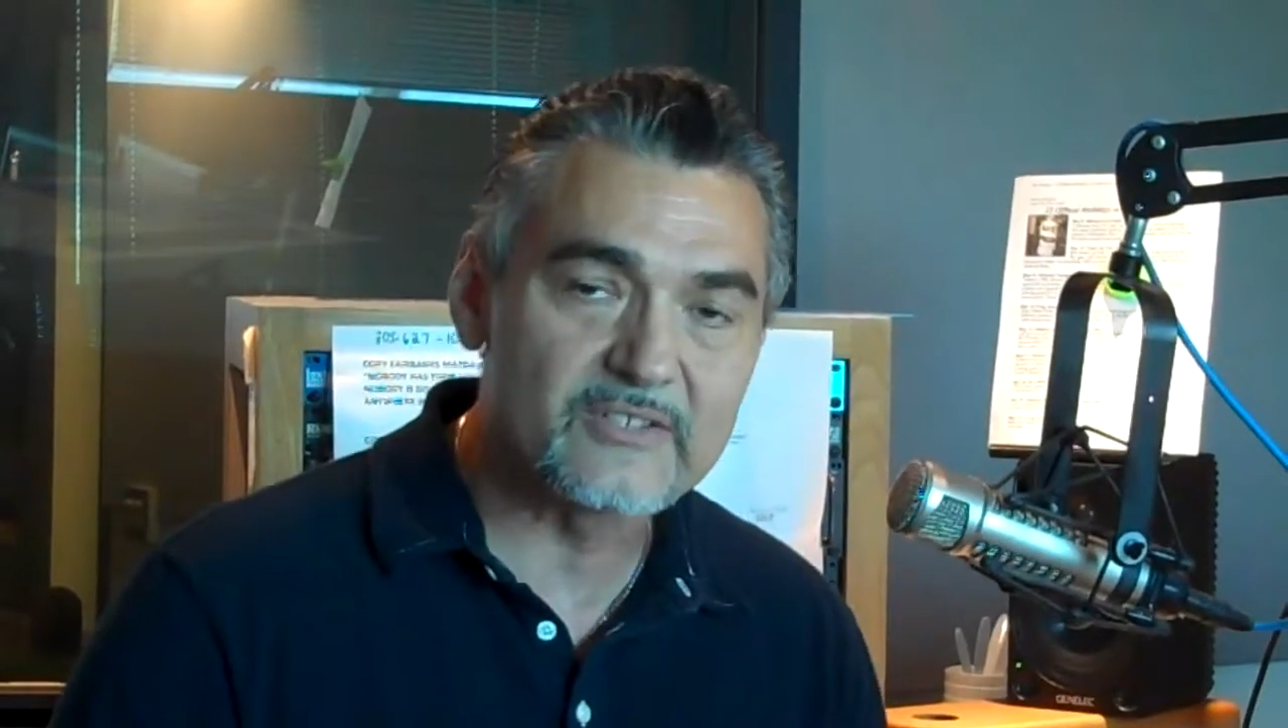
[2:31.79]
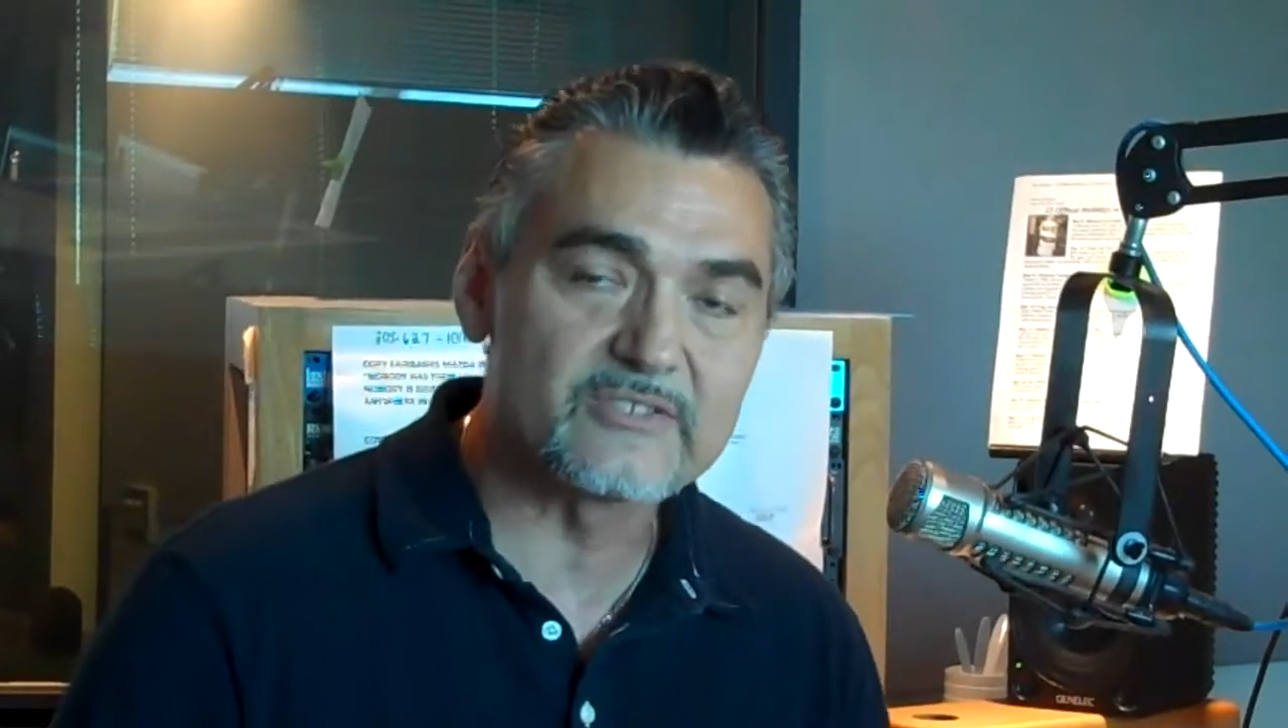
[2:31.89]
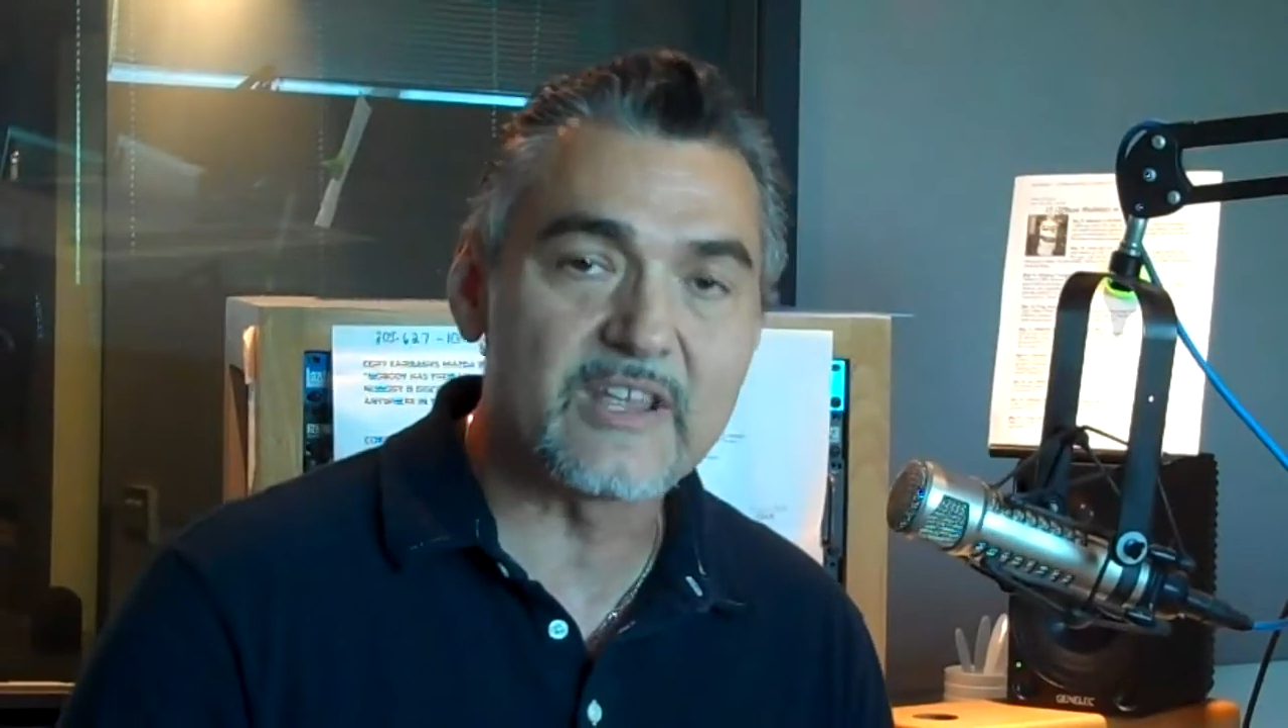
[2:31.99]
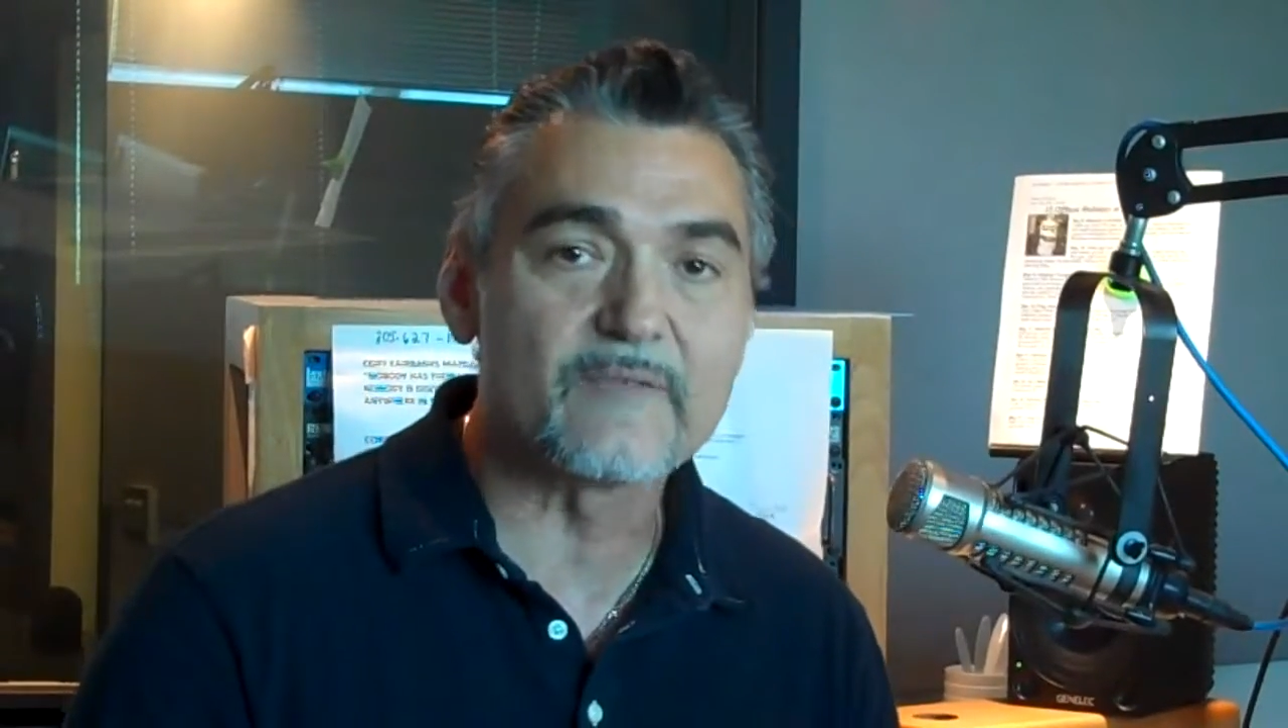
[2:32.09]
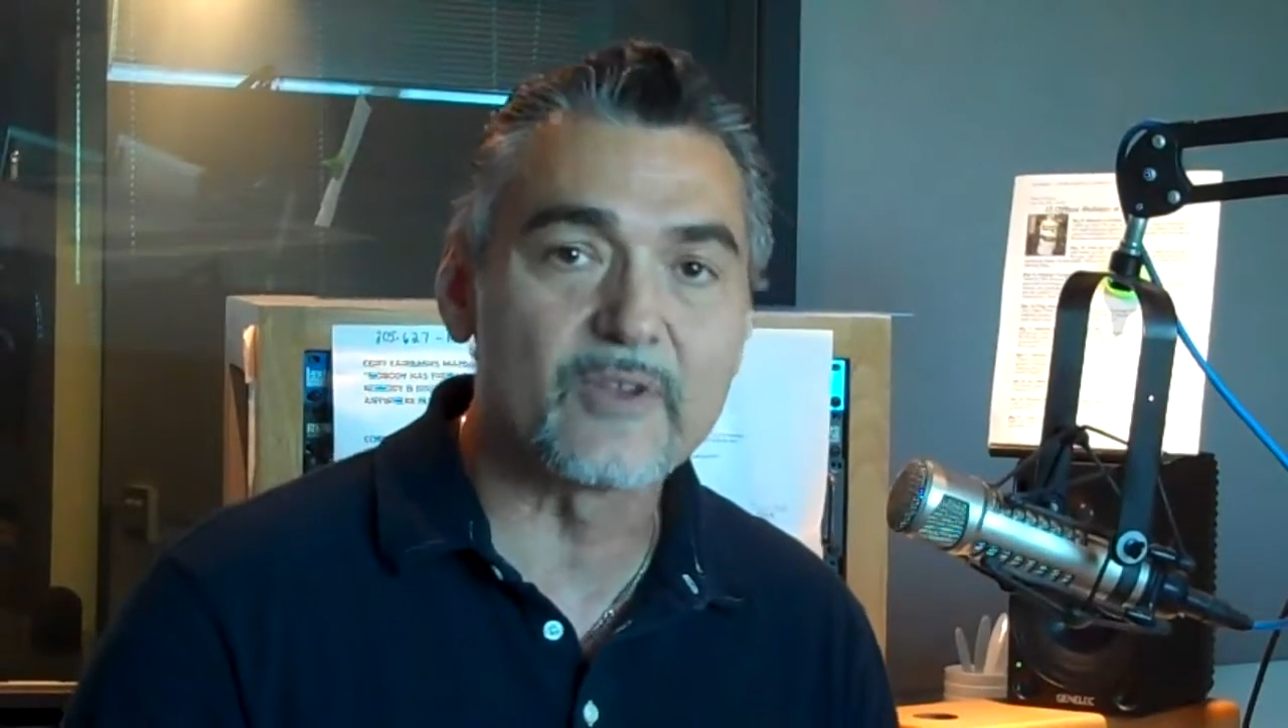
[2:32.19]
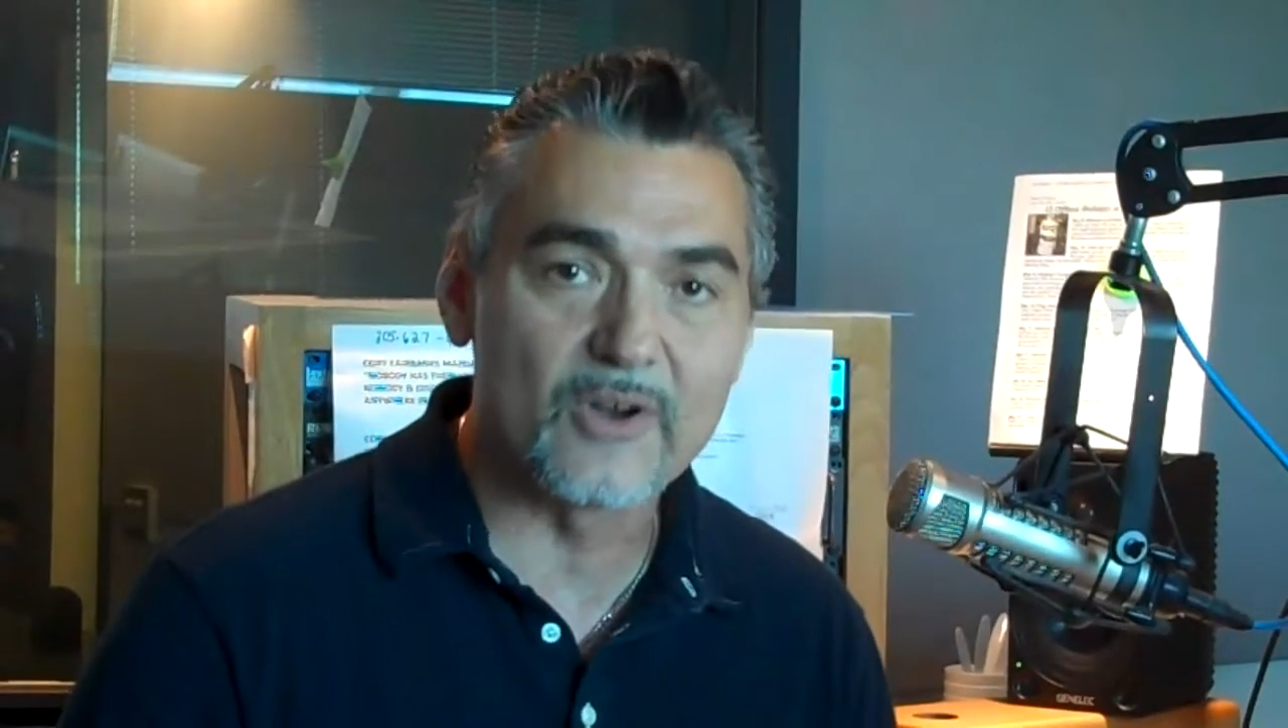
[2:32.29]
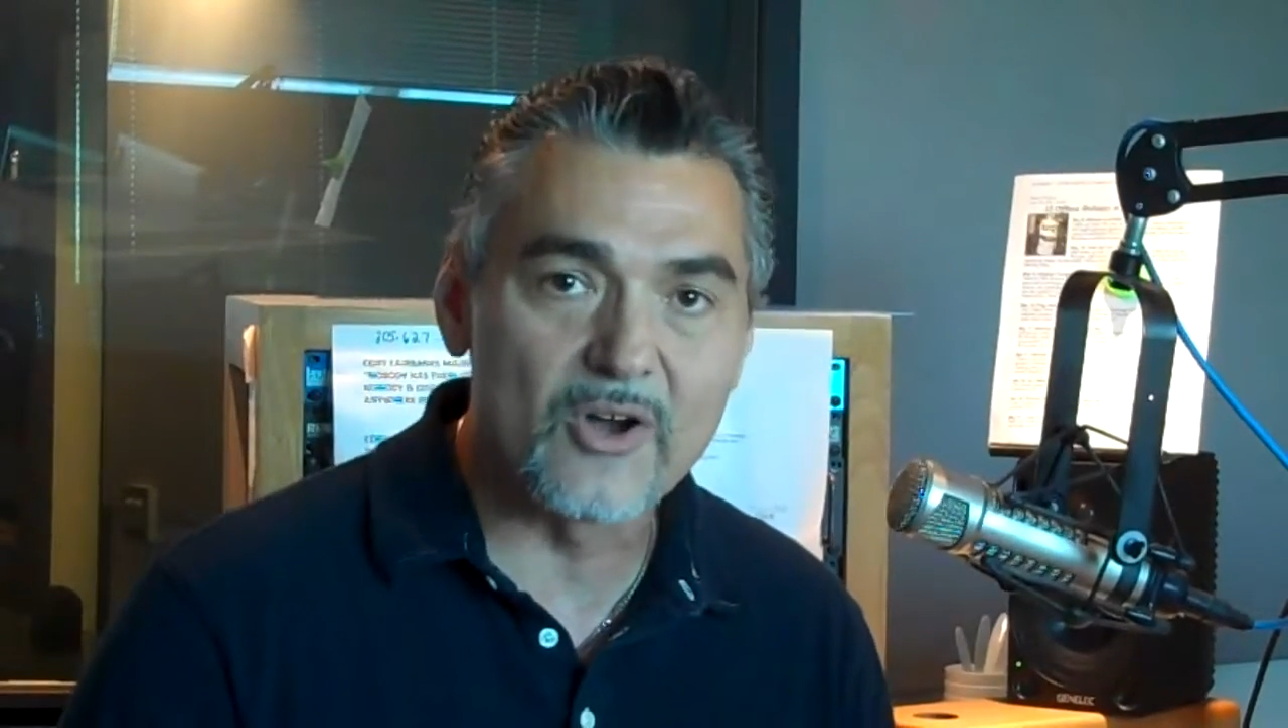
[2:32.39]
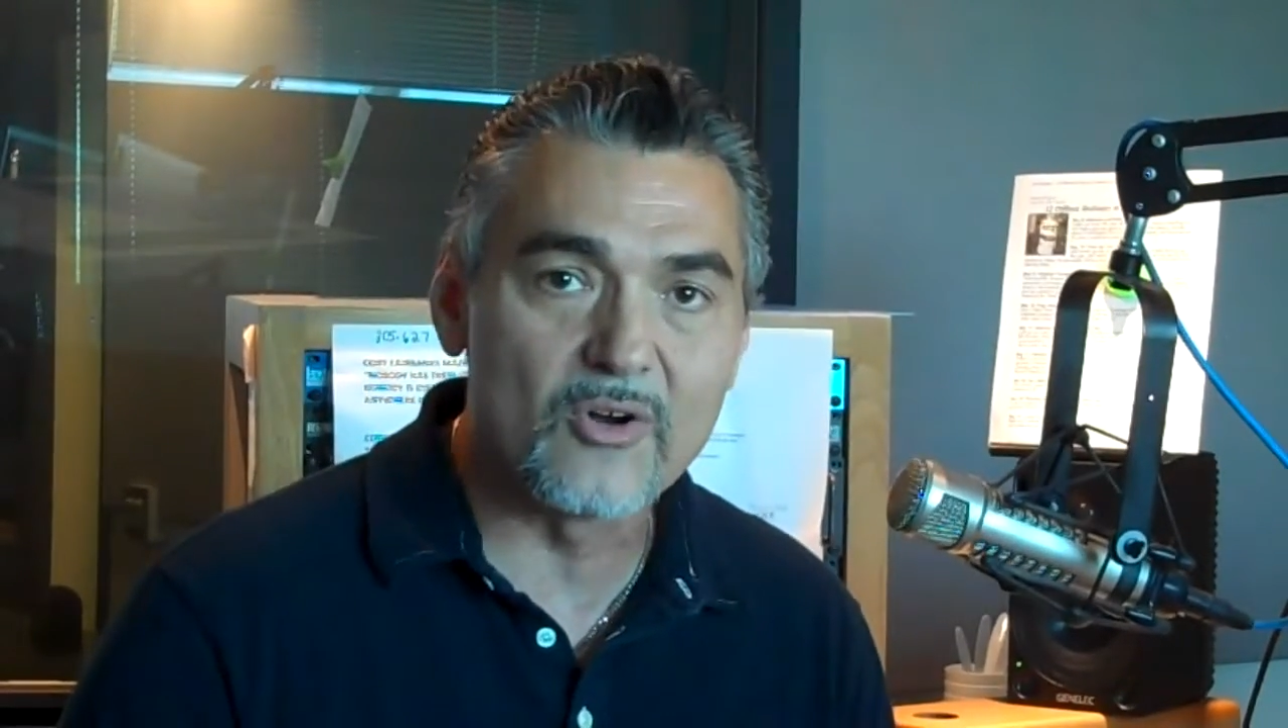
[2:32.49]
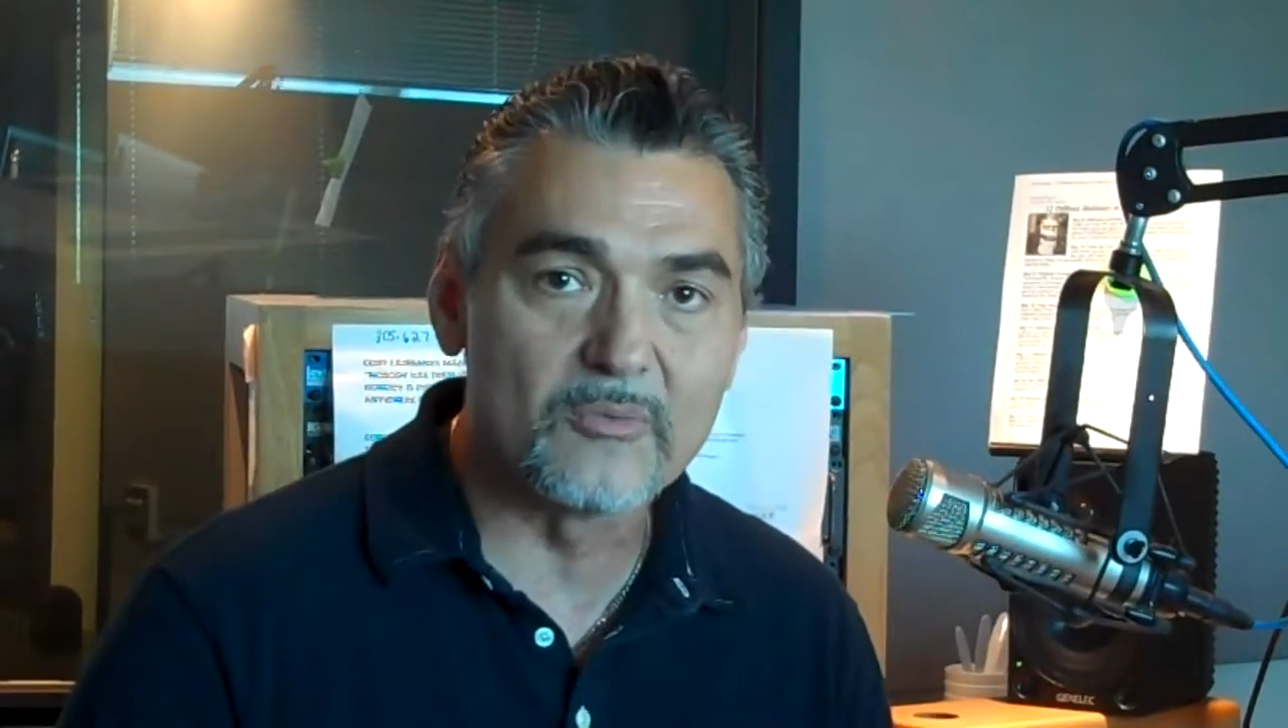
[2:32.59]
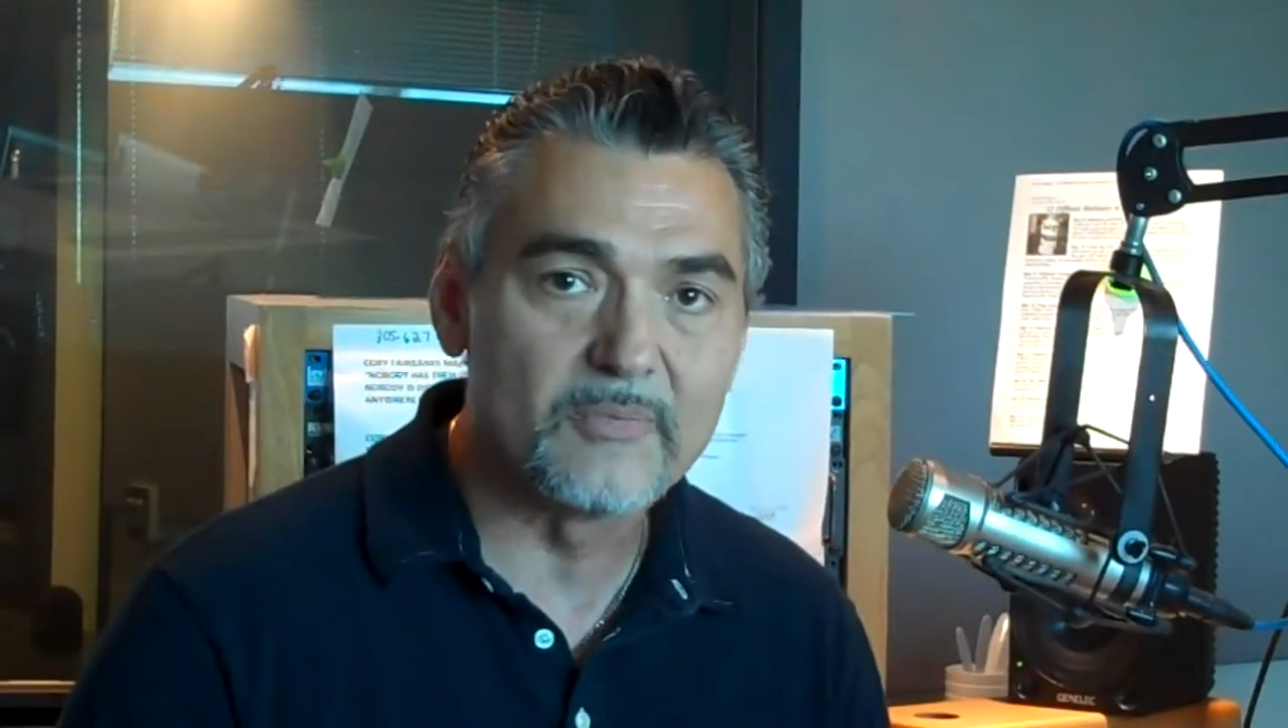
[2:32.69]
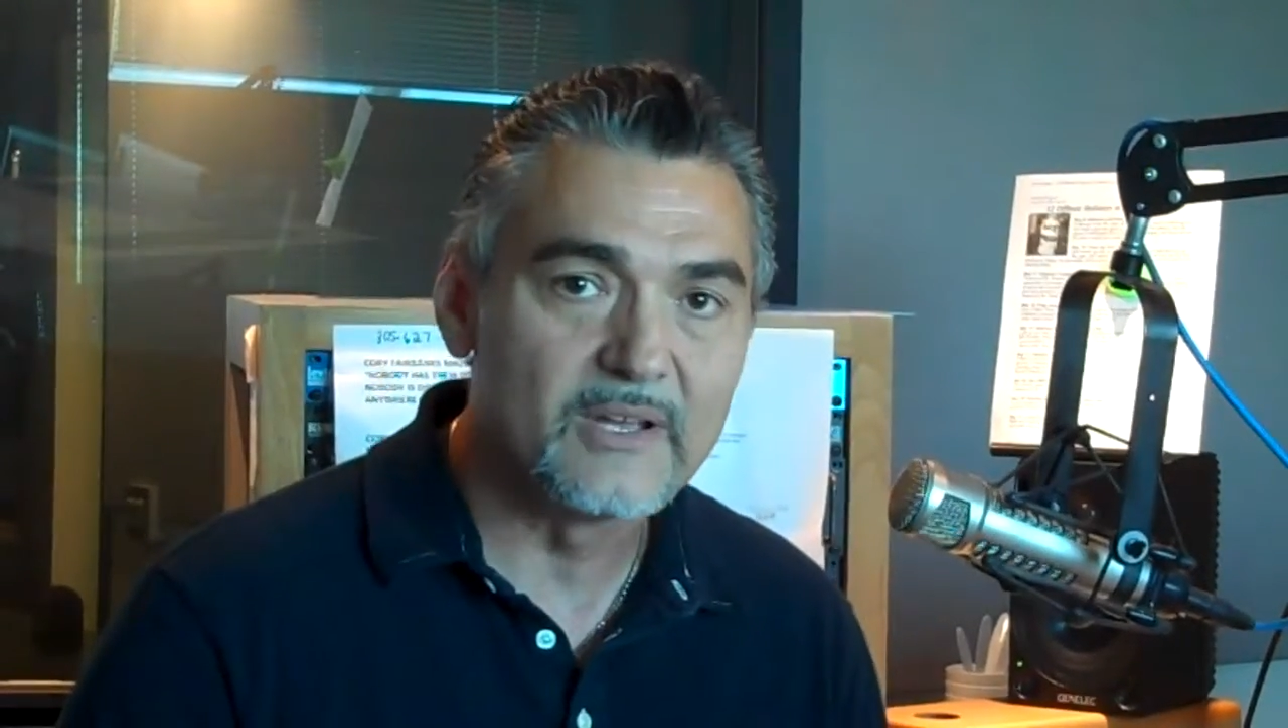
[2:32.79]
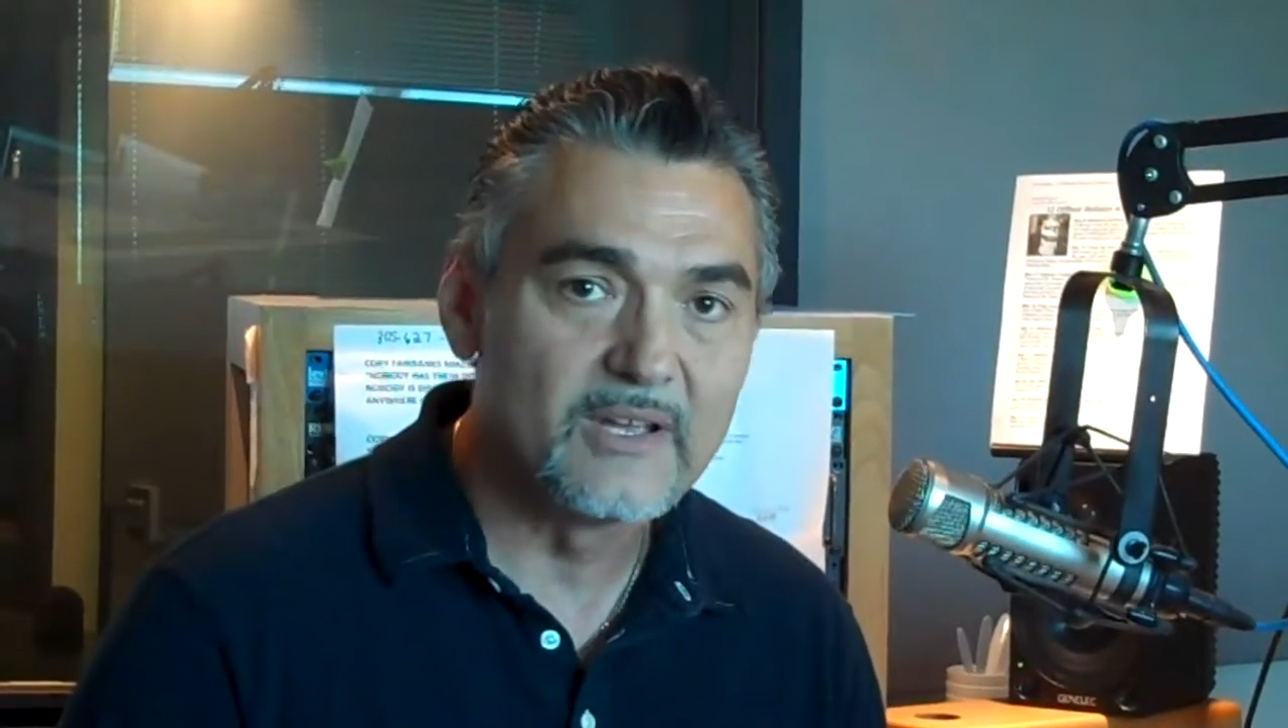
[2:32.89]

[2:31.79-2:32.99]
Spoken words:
to save their home,